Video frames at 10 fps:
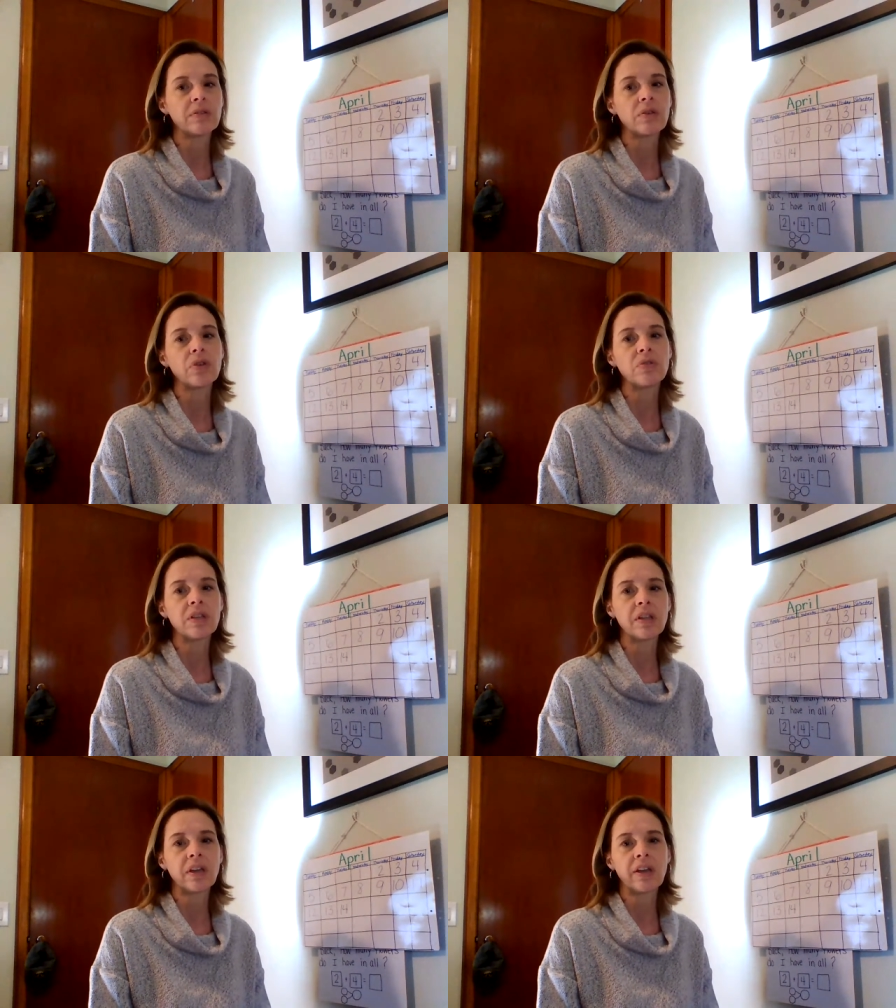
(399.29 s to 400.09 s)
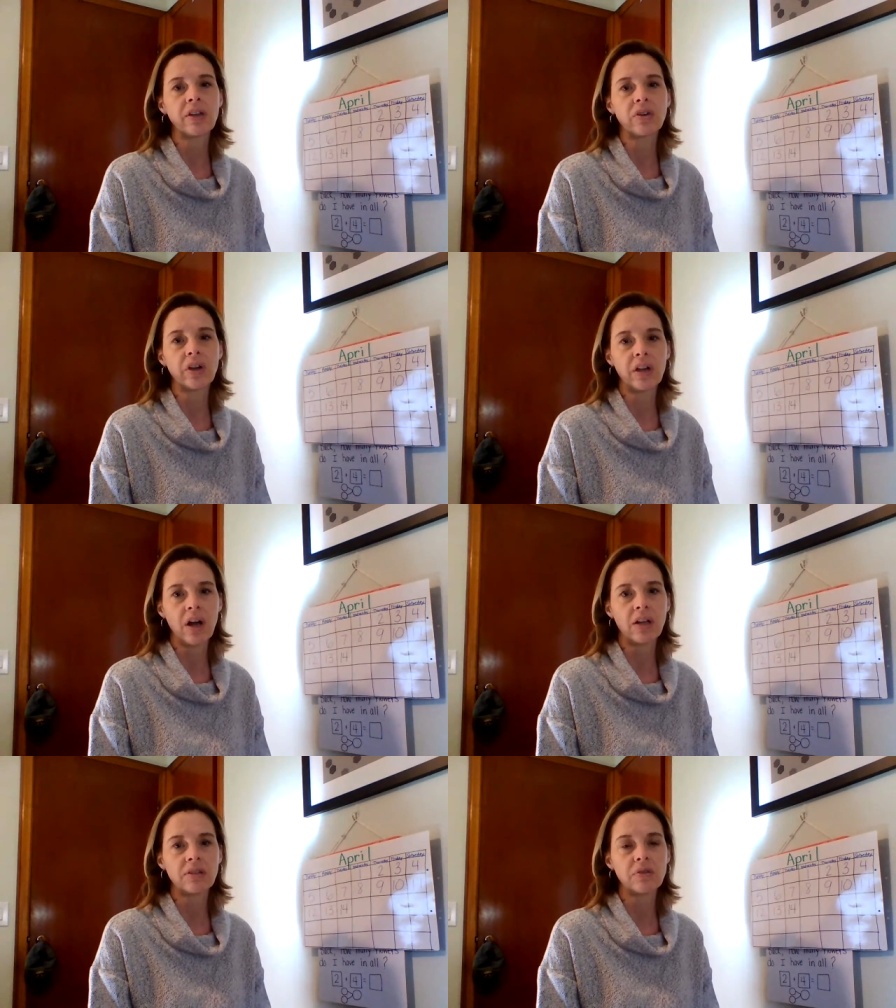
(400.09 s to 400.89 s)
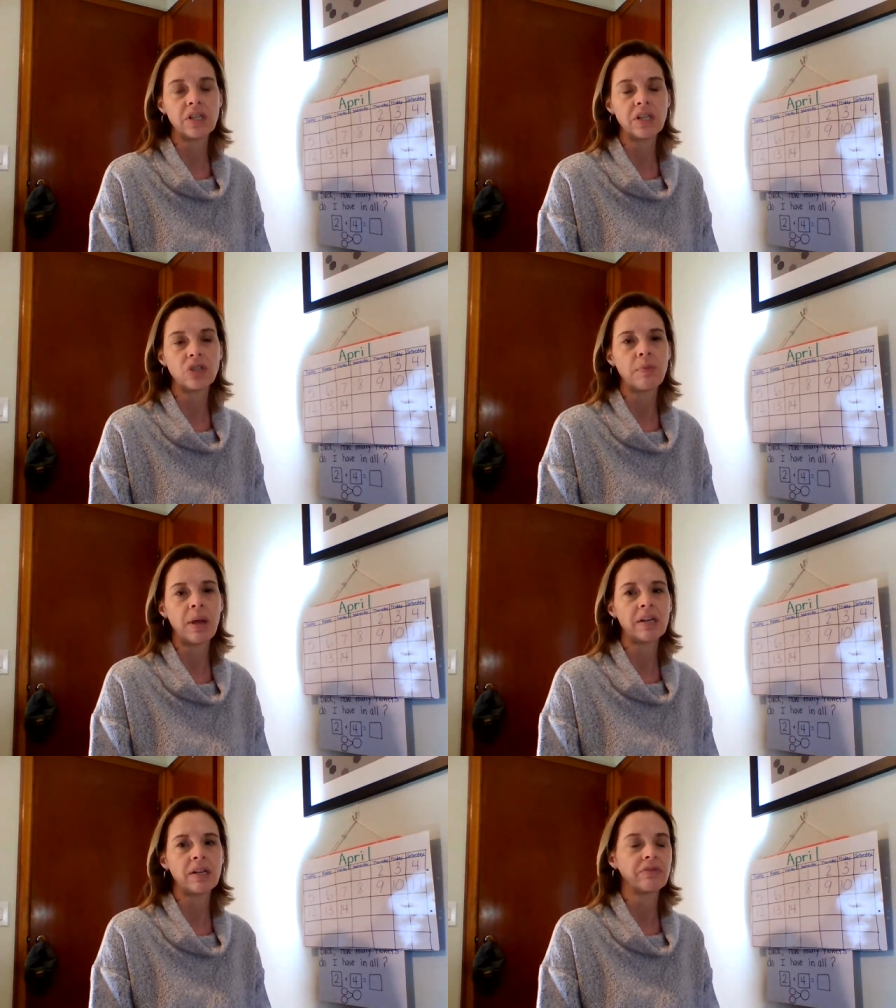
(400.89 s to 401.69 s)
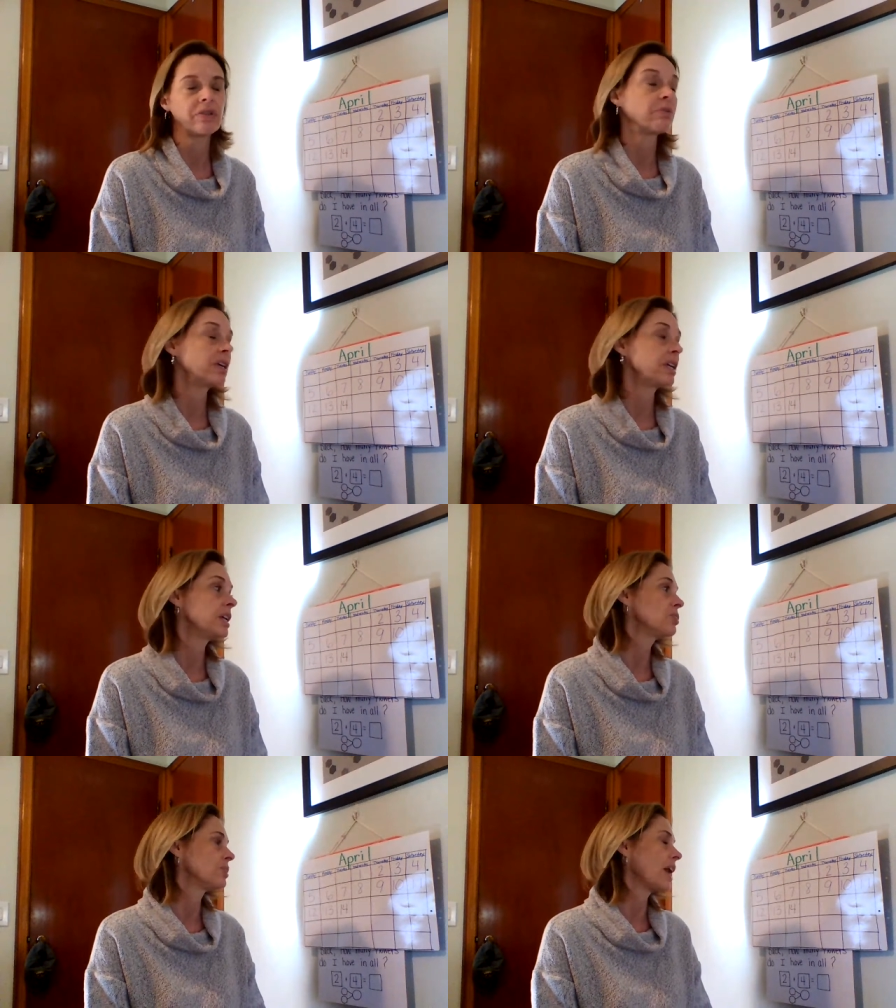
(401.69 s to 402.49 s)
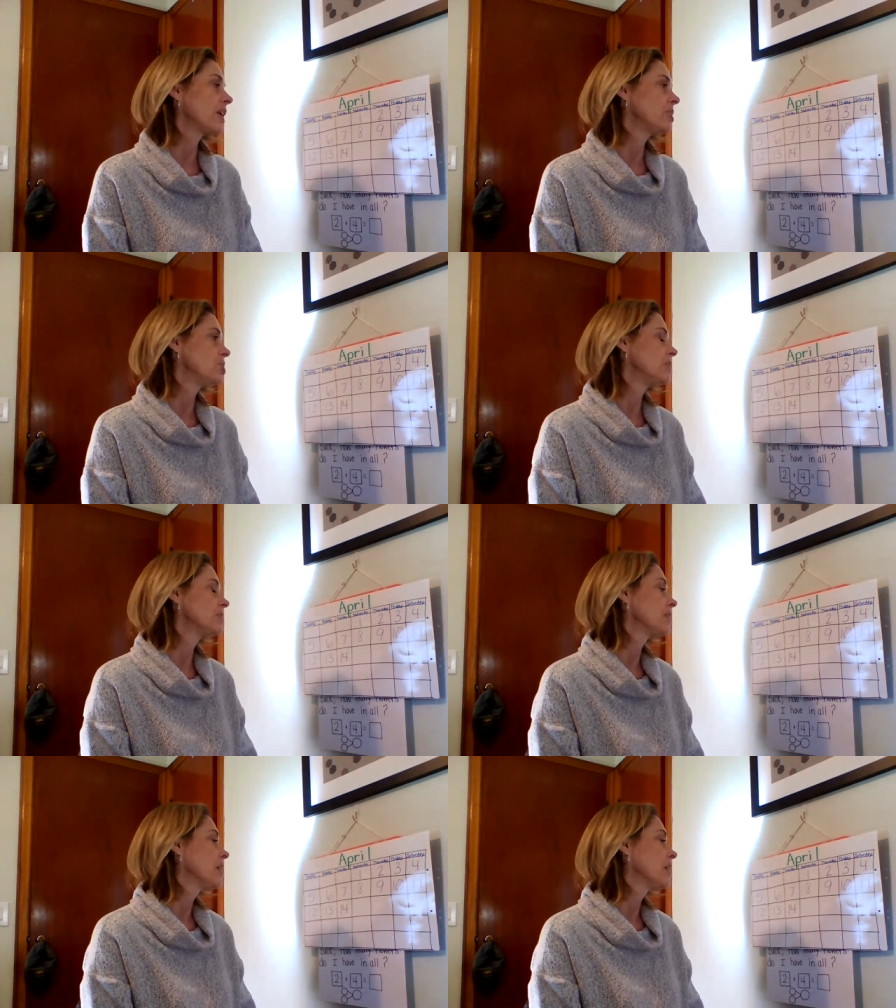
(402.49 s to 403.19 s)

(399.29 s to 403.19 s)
So using the calendar can also teach many different reading strategies.